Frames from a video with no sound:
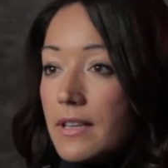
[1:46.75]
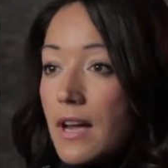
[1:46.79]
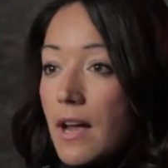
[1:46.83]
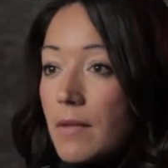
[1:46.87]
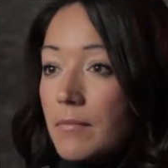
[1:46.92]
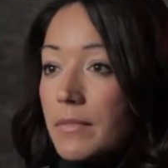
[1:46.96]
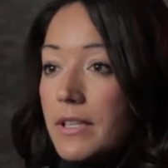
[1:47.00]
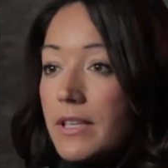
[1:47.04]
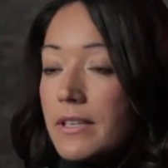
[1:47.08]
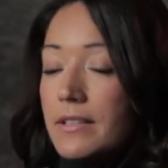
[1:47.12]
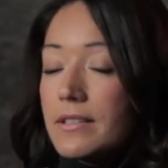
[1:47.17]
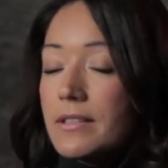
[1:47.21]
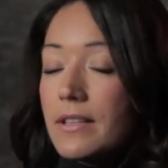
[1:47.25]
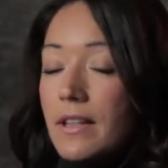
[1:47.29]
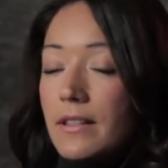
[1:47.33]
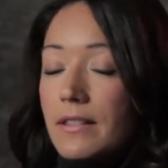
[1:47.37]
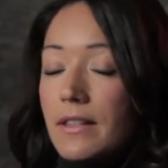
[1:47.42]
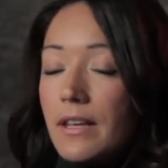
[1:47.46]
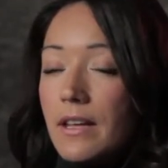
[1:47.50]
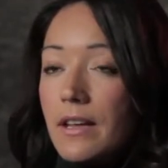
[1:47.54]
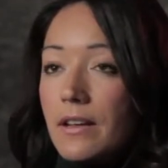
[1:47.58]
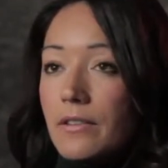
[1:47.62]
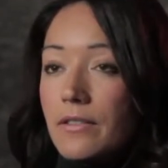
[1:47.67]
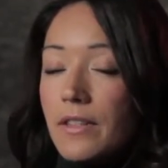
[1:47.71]
timeliness
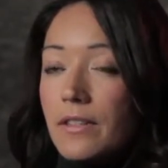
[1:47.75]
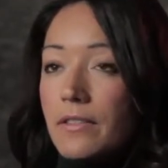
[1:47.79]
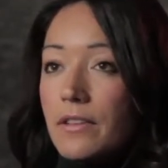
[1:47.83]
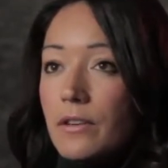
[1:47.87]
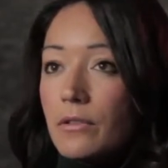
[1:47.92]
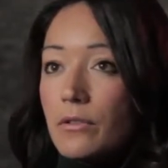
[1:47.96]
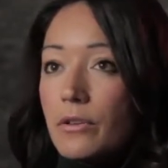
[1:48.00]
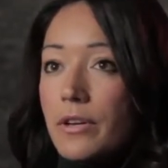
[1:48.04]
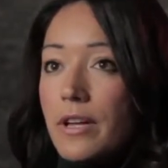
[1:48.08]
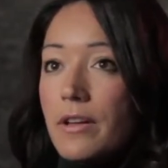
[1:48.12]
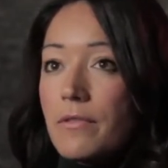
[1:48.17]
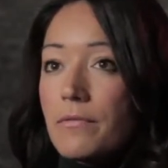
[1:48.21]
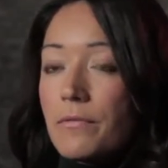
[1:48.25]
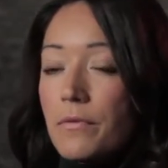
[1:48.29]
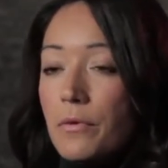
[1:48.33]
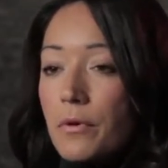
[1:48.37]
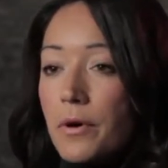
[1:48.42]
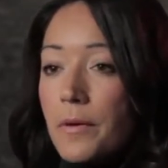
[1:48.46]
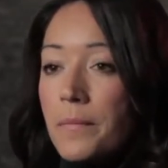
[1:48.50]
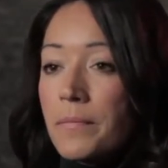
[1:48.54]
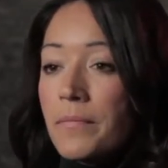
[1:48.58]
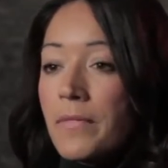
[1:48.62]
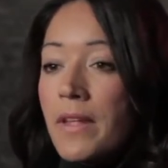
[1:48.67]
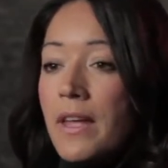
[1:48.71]
that they're looking
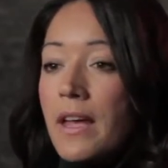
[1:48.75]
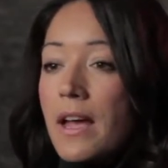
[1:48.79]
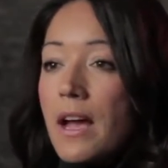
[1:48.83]
for.